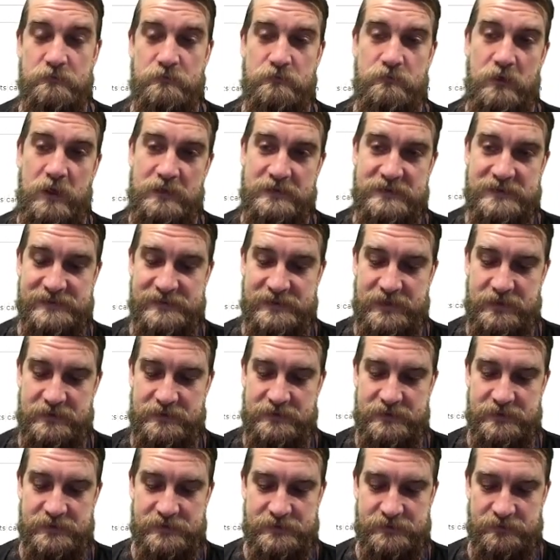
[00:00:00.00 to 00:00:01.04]
Ron
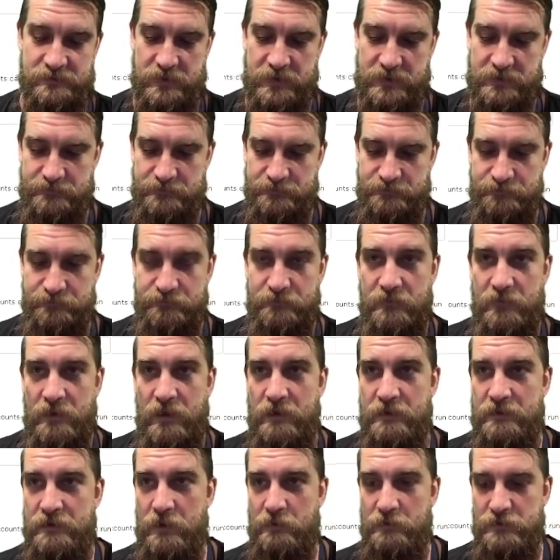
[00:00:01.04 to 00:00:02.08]
DeSantis, right?
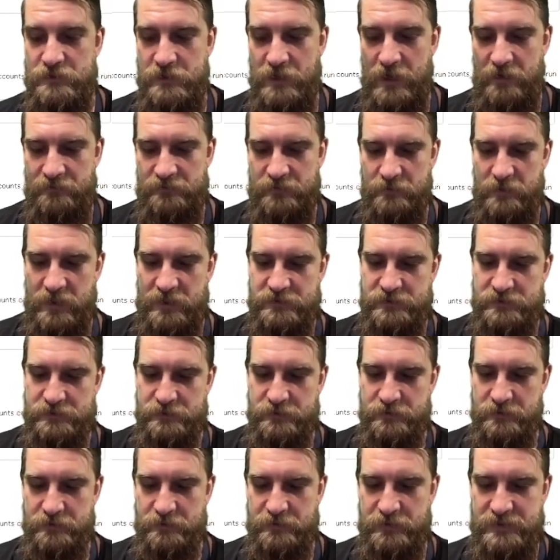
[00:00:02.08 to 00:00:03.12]
Now, what you have to make
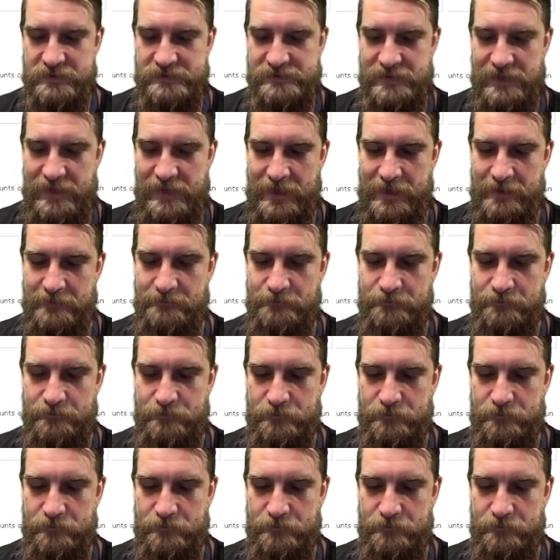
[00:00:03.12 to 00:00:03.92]
sure is that